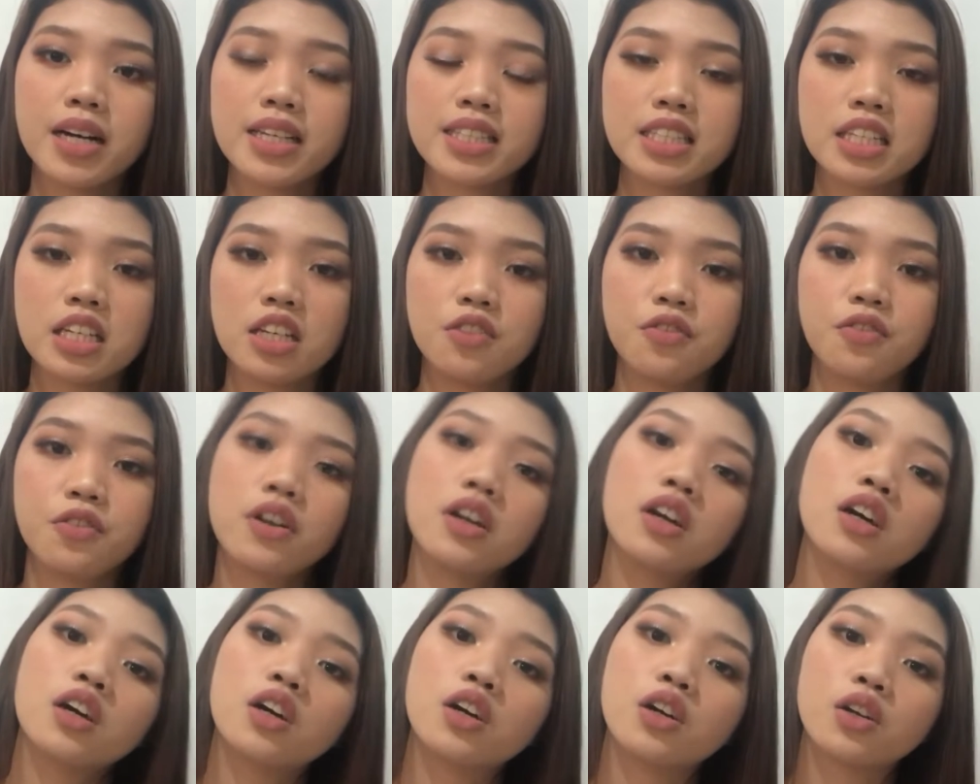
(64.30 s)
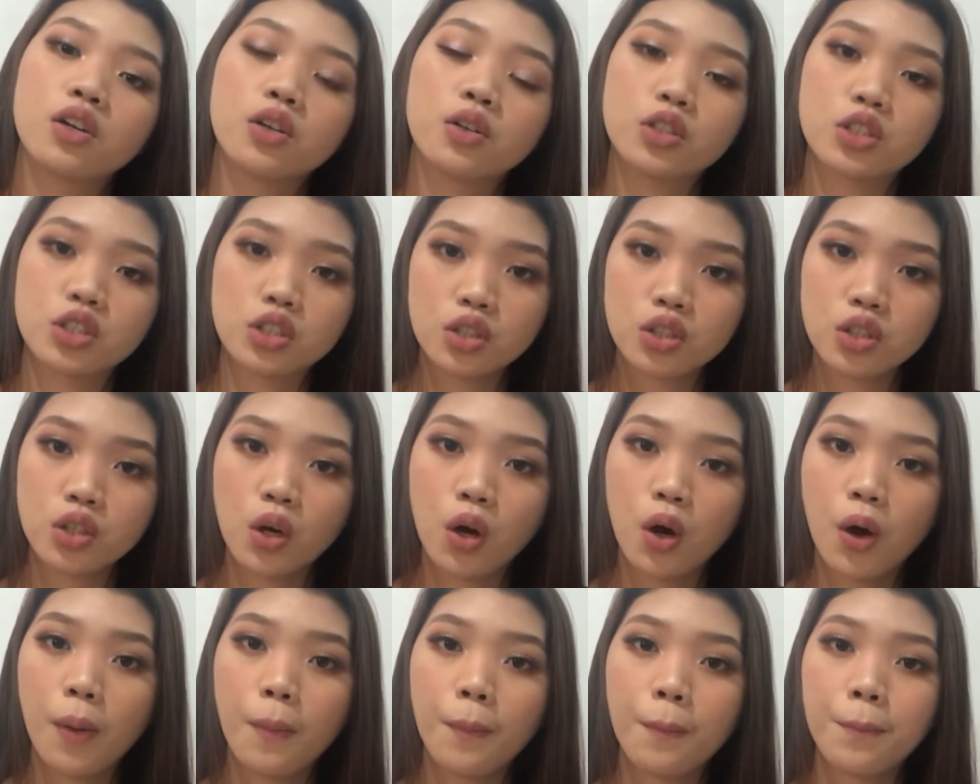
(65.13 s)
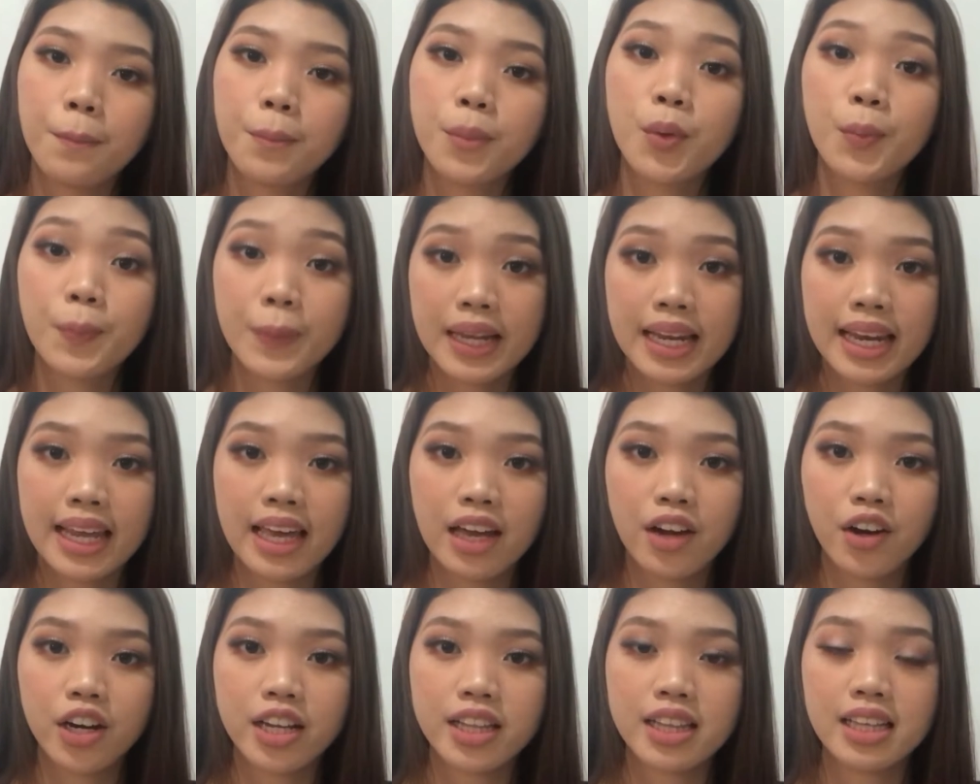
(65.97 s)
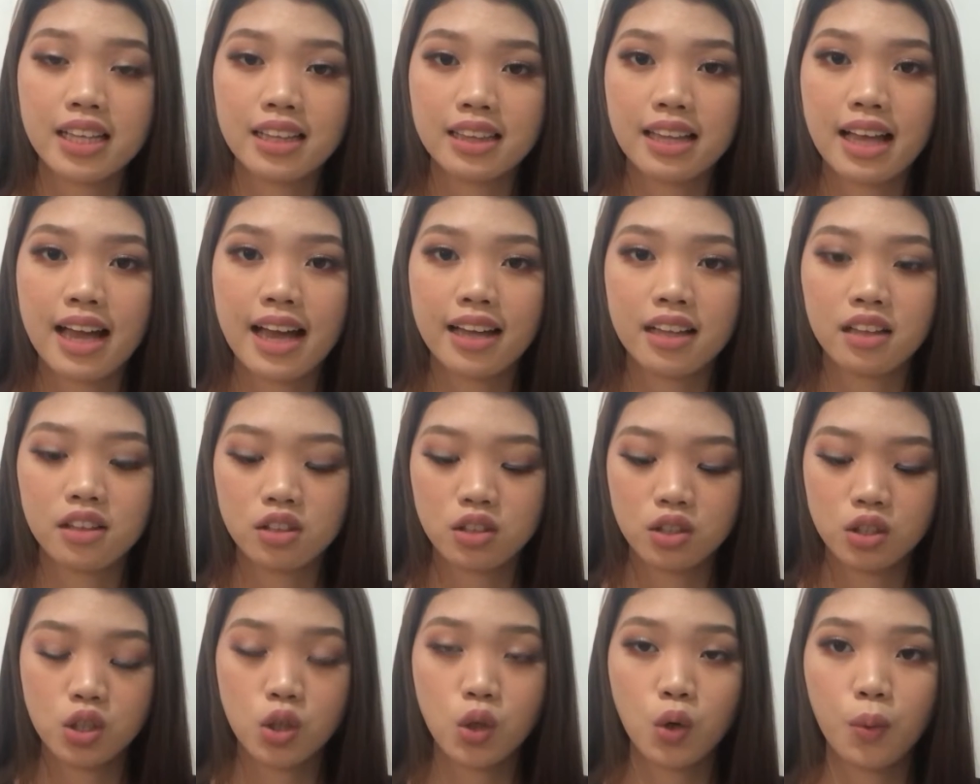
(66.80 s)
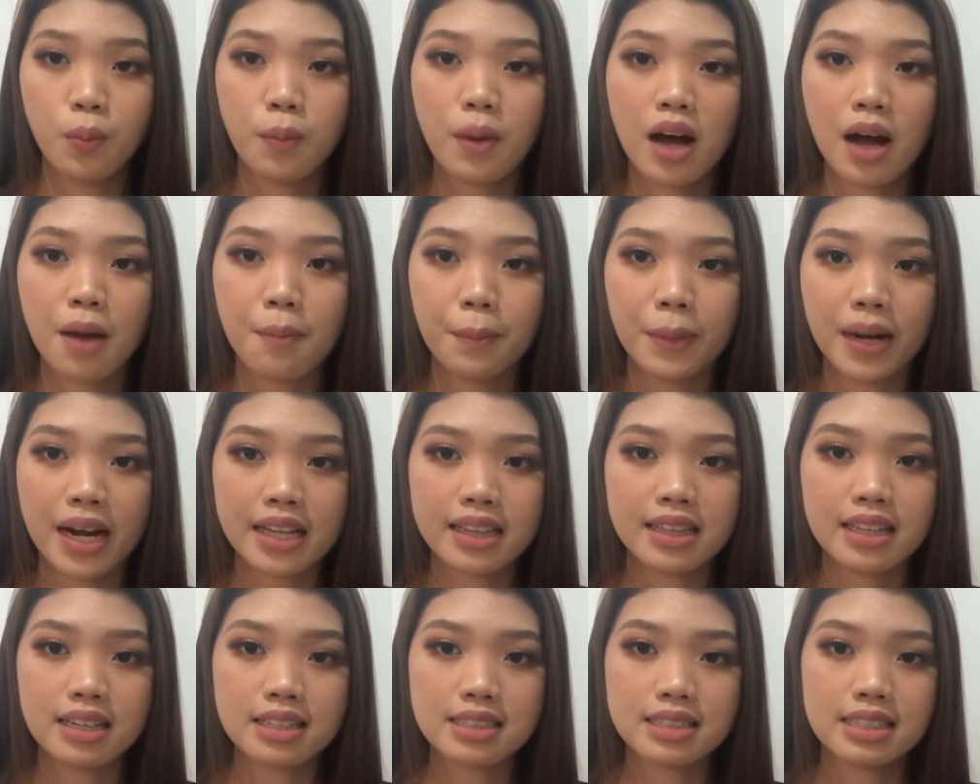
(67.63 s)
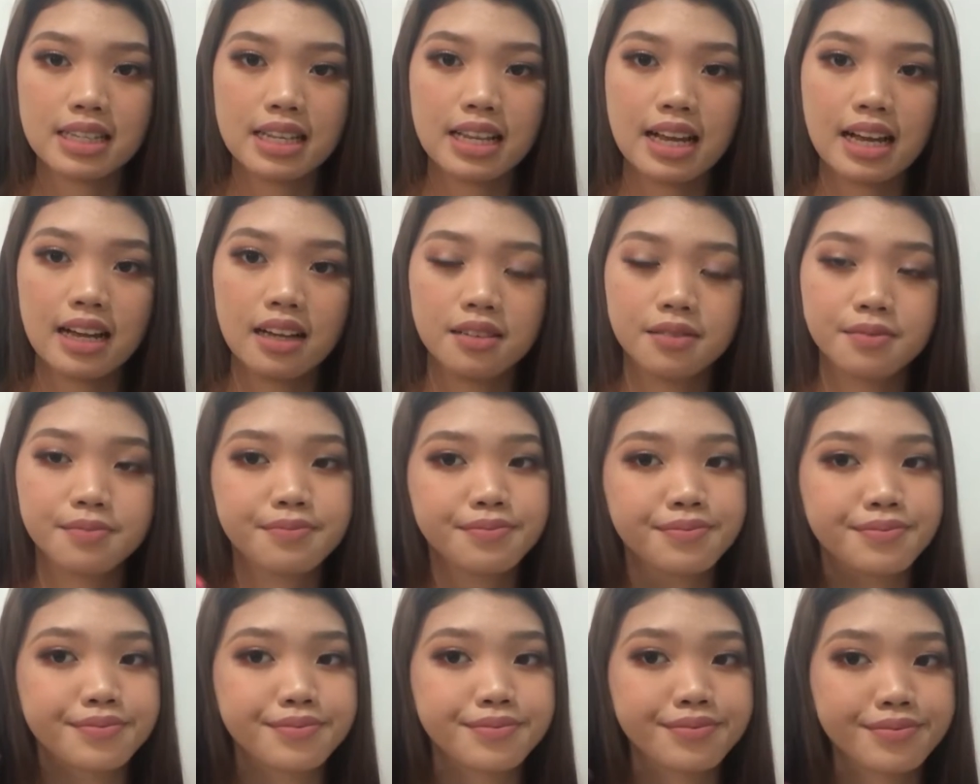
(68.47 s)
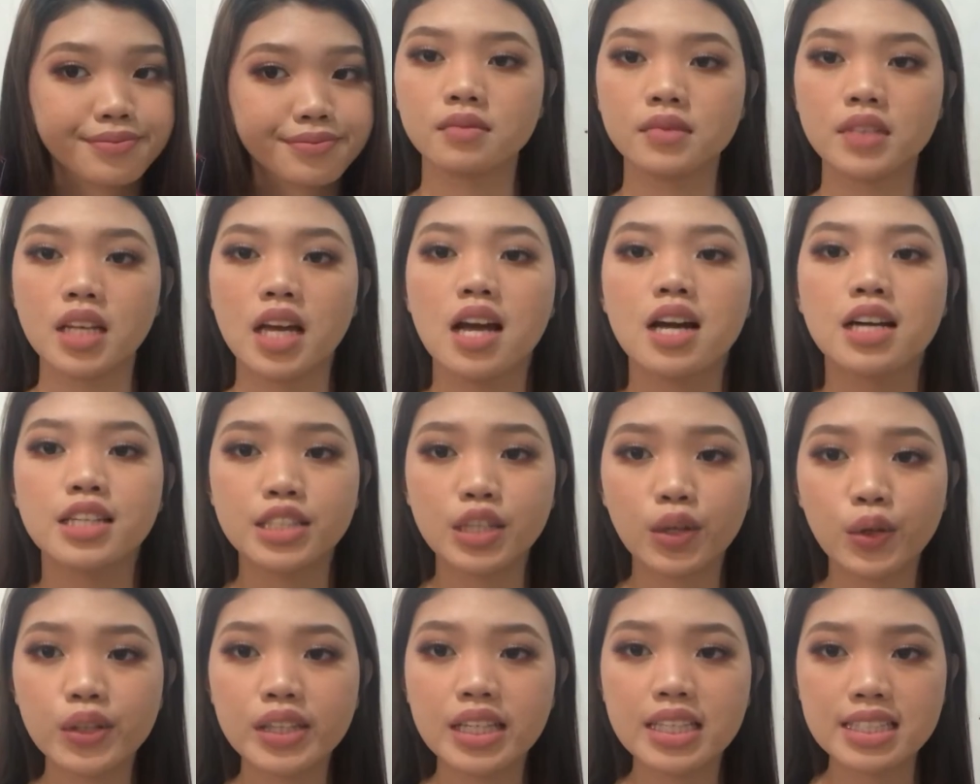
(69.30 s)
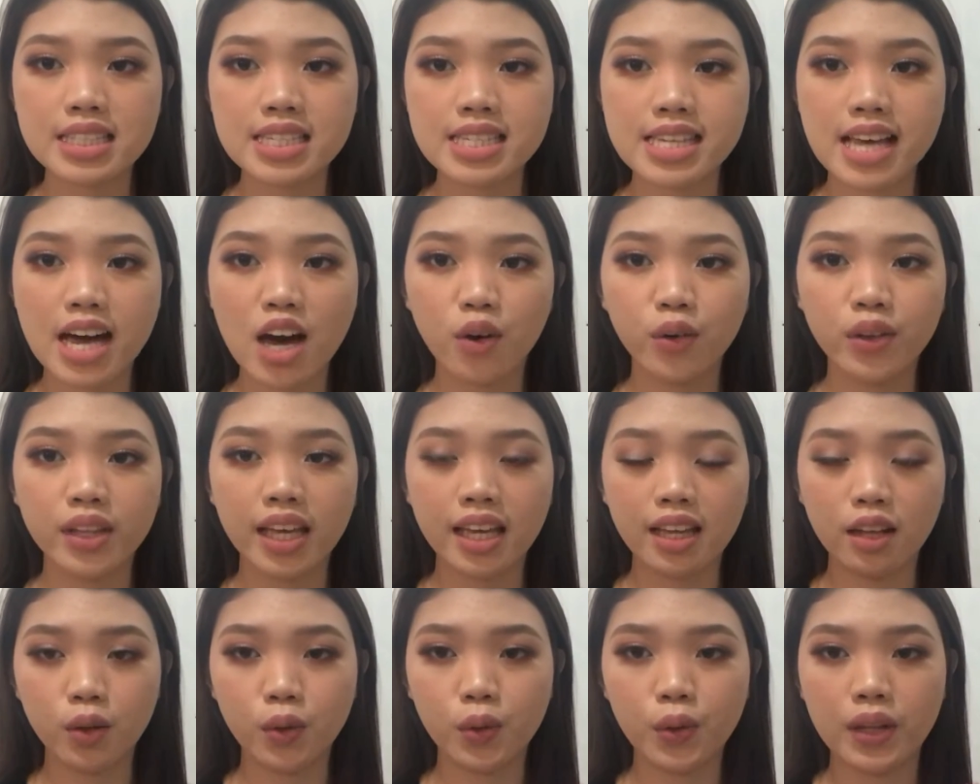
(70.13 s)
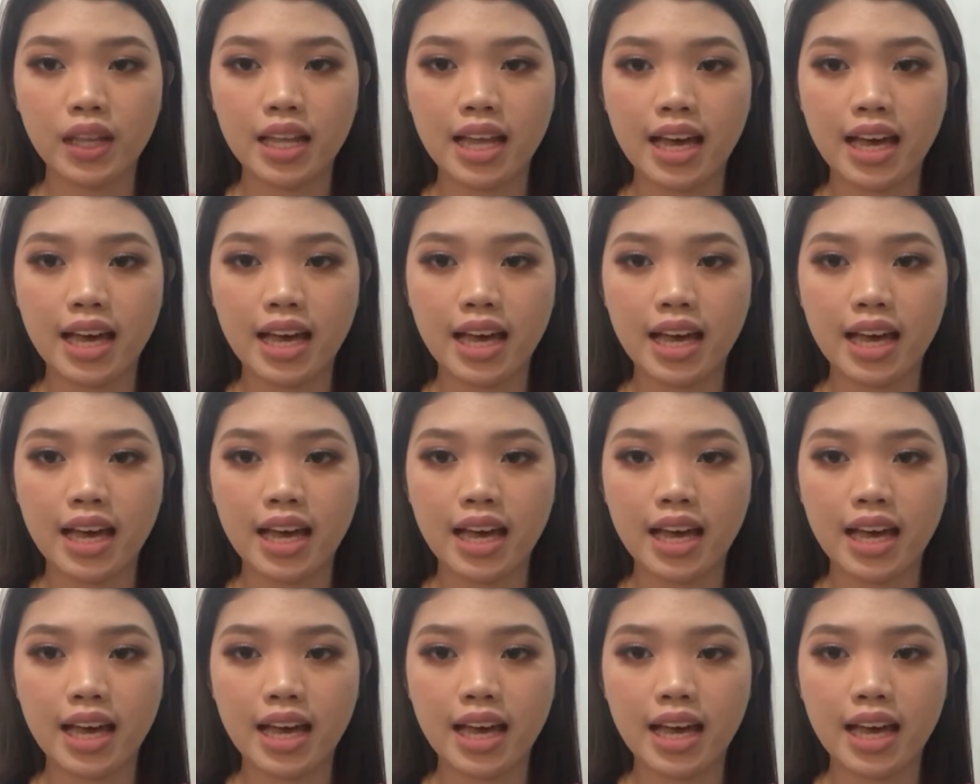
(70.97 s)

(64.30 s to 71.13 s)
box if gusto nyong bumili or tignan yung mga products nila. So, this is how they look